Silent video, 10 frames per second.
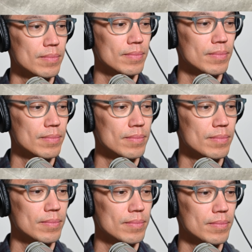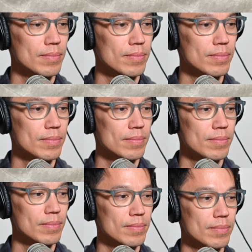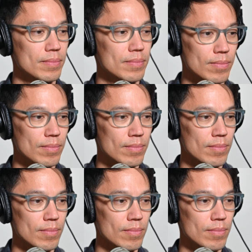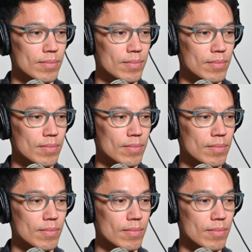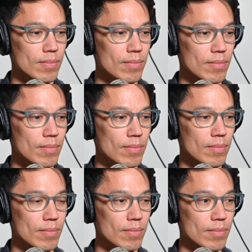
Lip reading: This person isn't speaking.